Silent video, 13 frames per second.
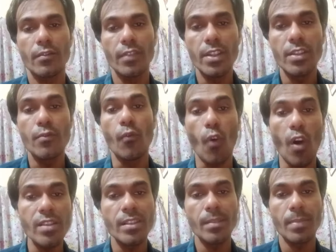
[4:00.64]
which
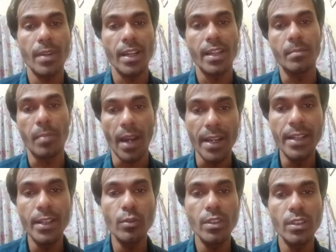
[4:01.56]
was applied by
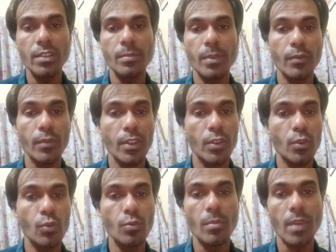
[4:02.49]
Newton's between
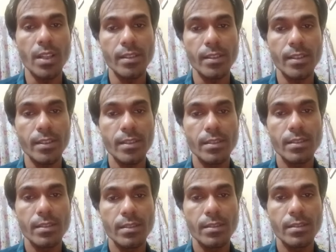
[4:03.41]
two masses.
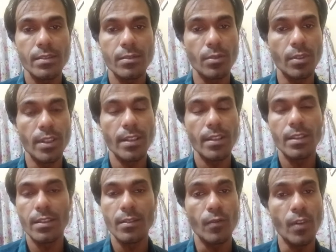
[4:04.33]
Okay,
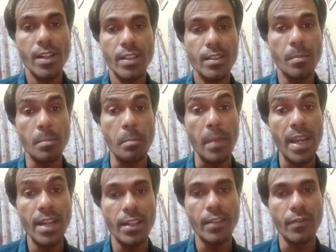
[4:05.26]
what is the
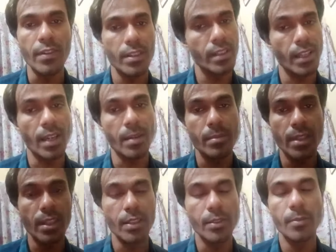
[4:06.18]
main different thing I am
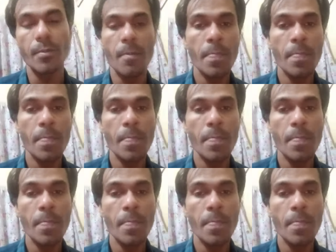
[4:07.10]
telling you?